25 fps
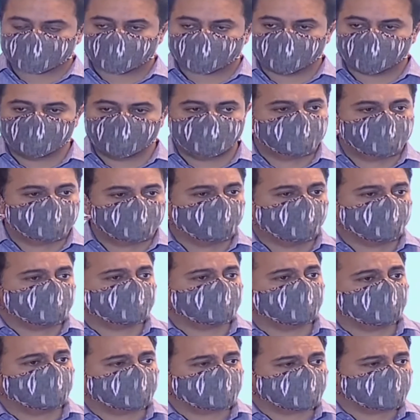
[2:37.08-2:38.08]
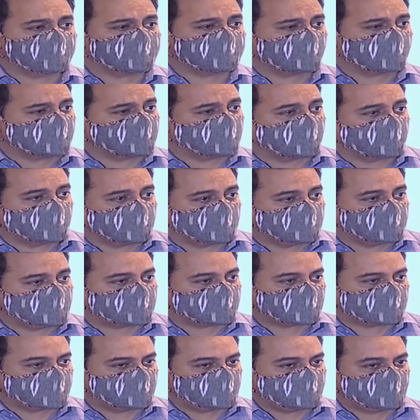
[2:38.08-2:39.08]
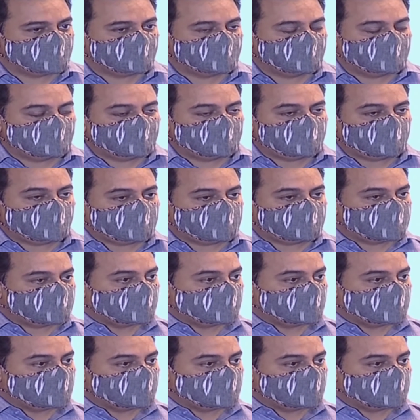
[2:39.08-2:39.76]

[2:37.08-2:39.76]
we both work for the same government. I'm